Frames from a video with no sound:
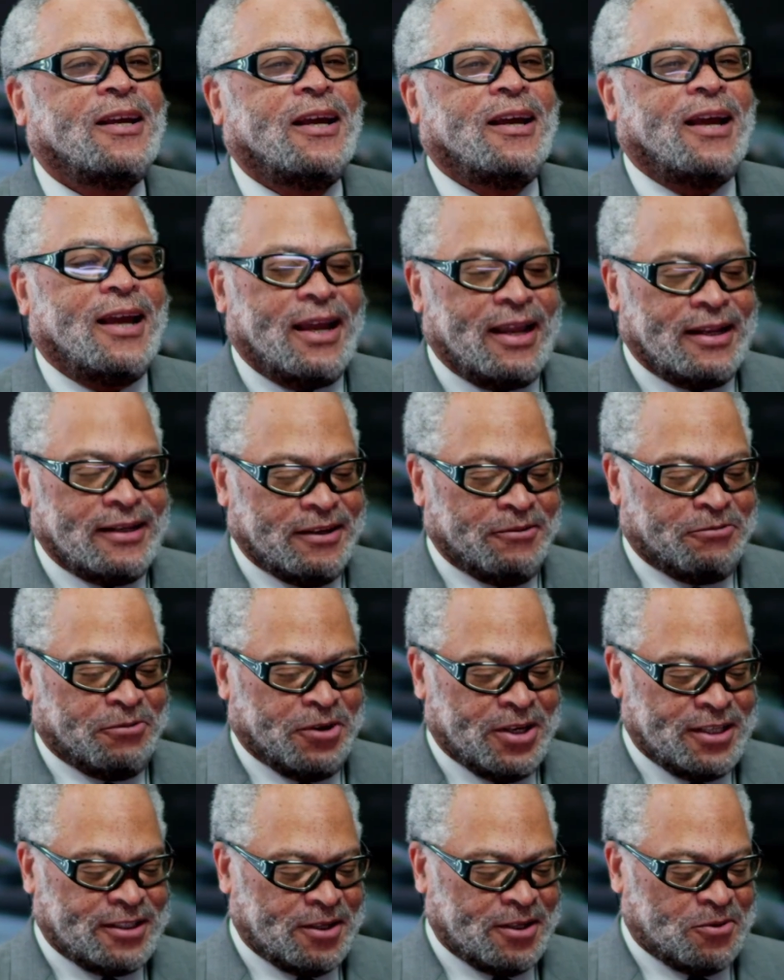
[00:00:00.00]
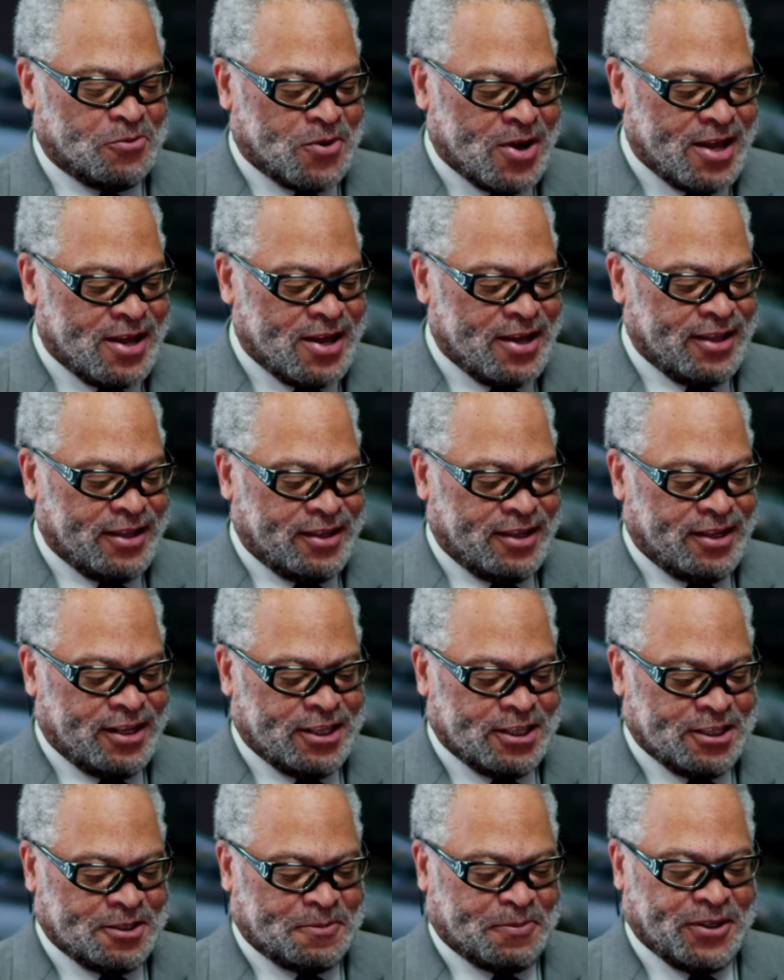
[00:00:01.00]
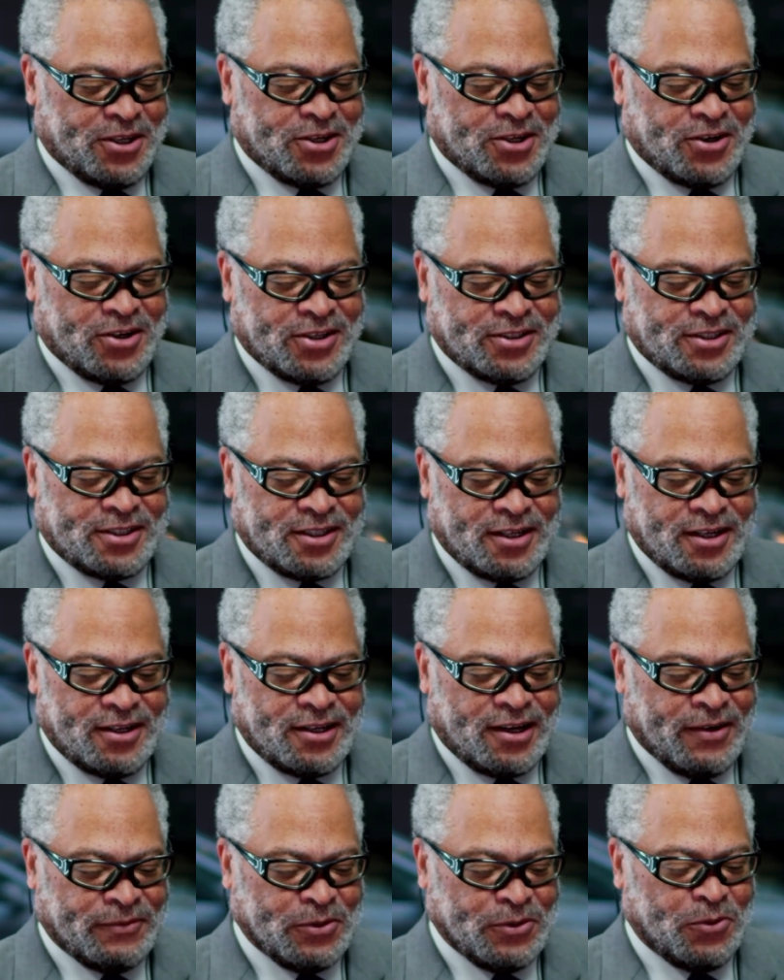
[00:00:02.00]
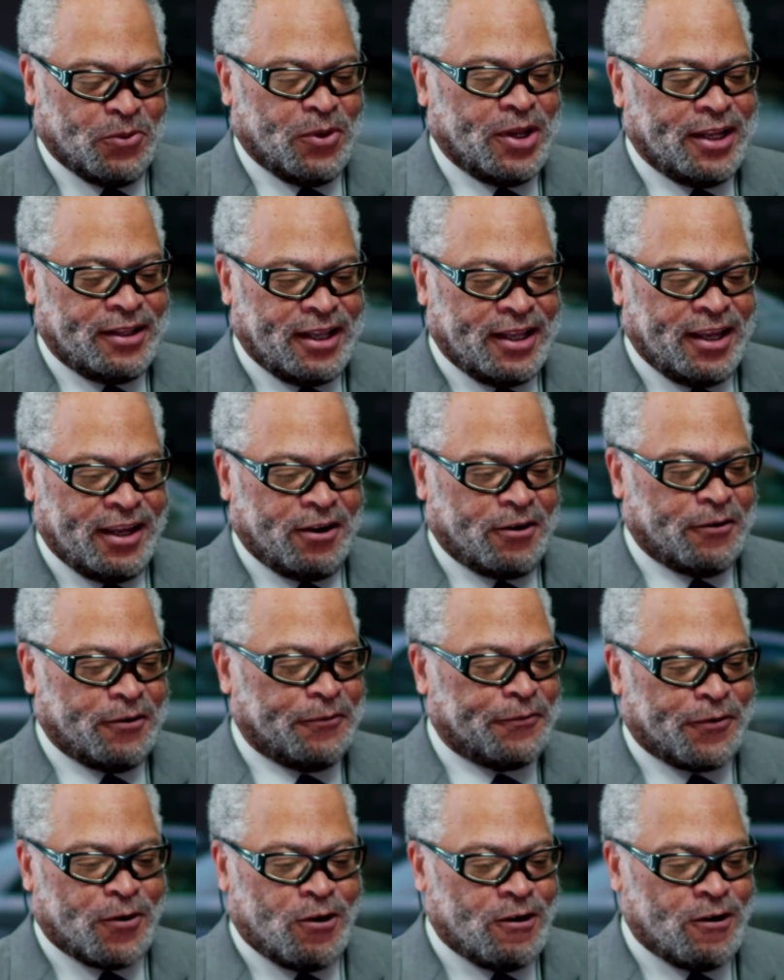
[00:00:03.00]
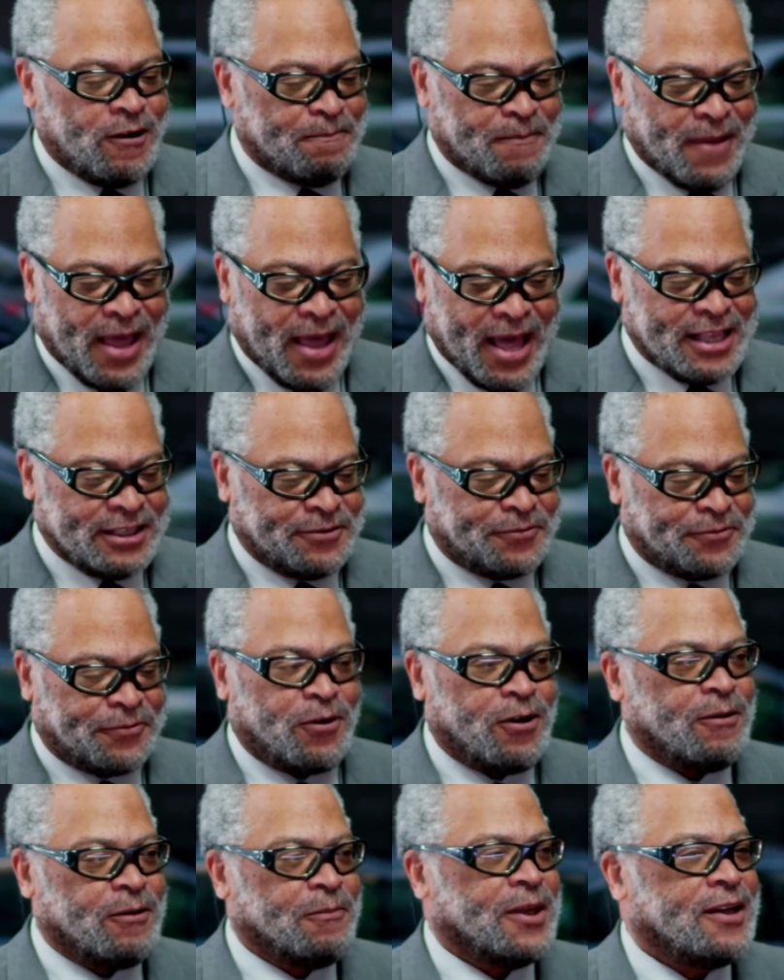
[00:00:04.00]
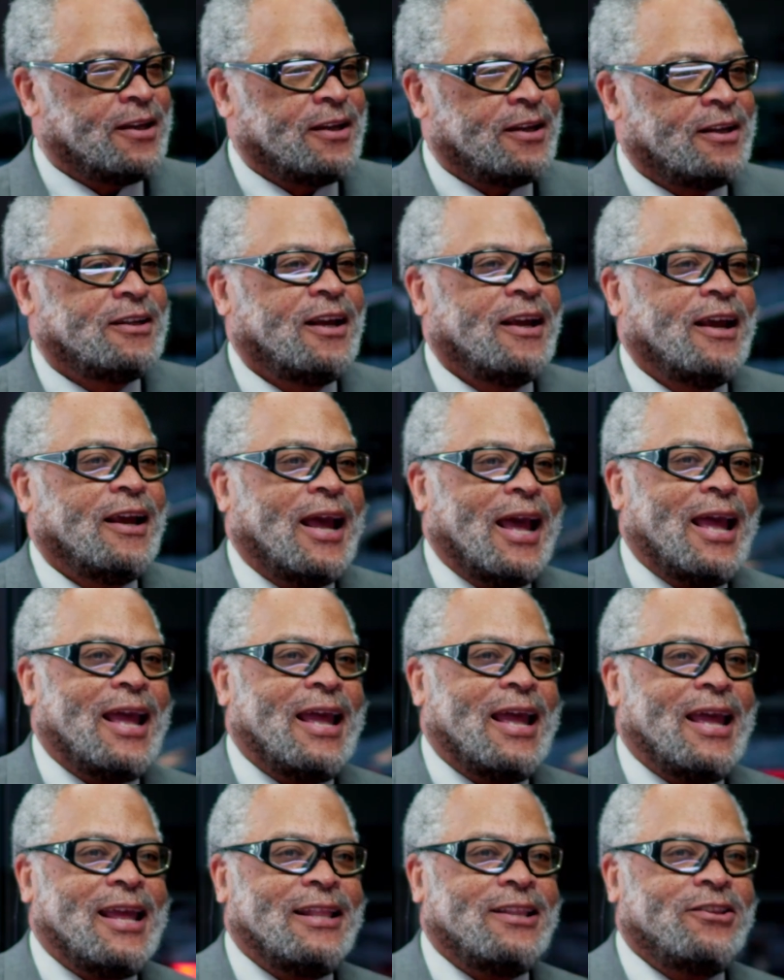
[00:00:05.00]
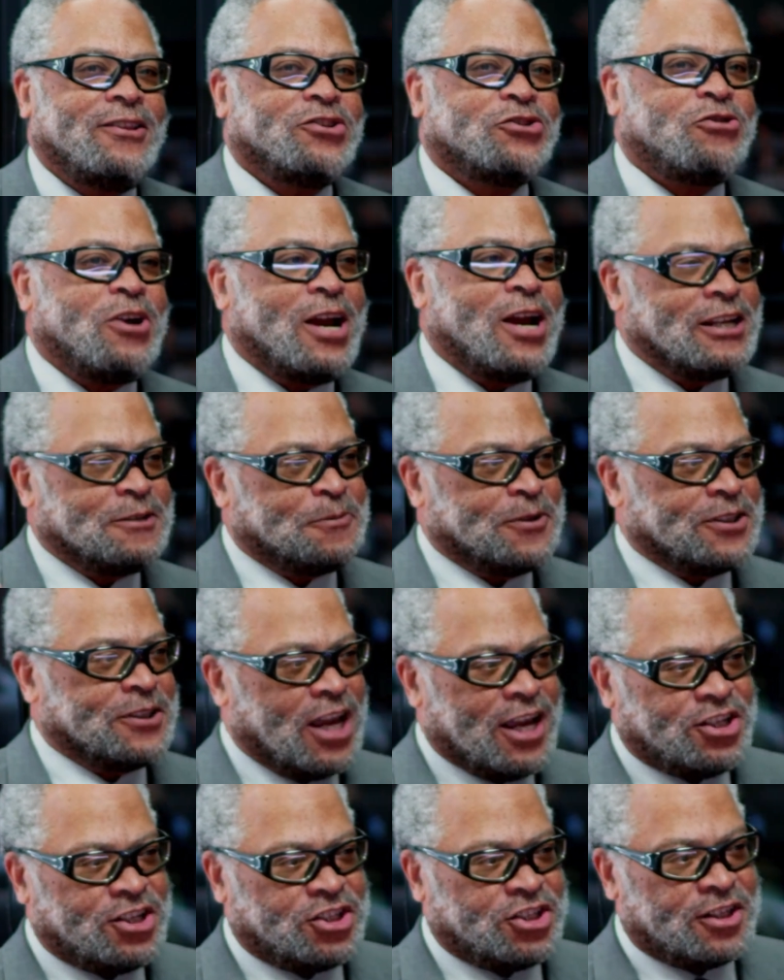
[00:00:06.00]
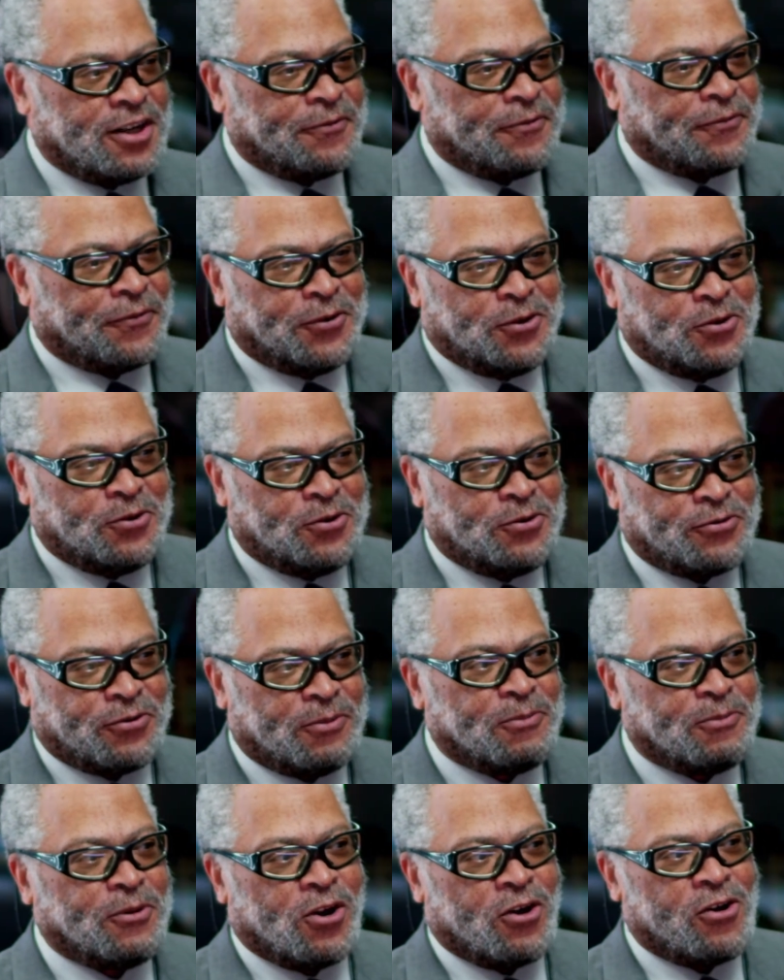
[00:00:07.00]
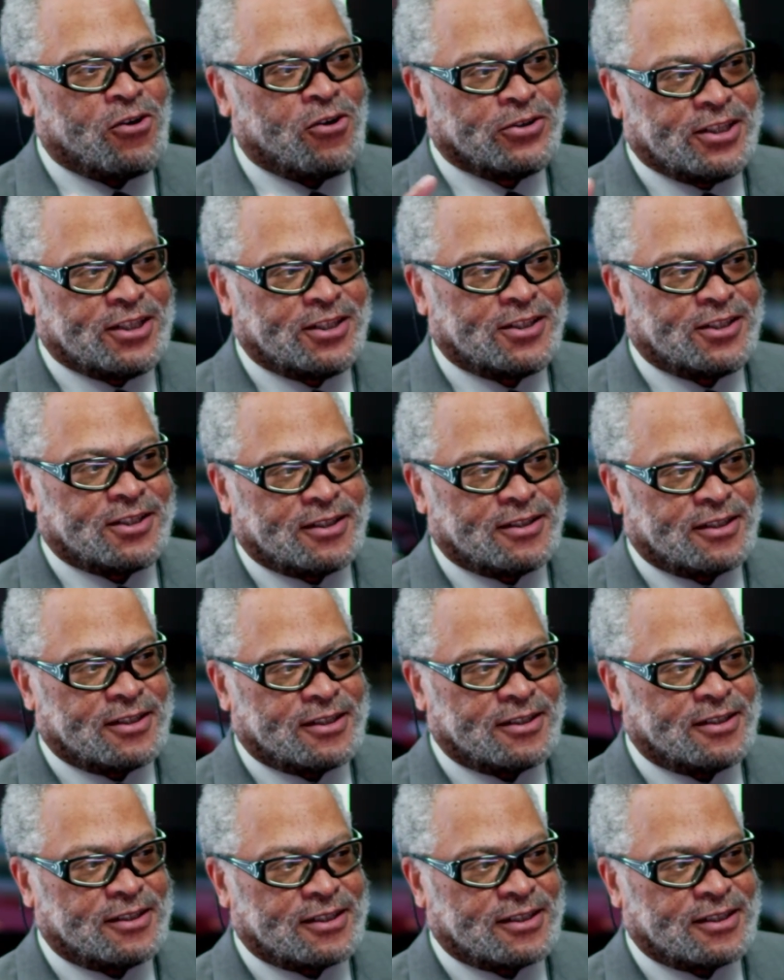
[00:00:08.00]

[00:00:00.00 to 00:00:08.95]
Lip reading: And the reason why is because of the way they are farmed, mass farming, and transportation of foods from long distances.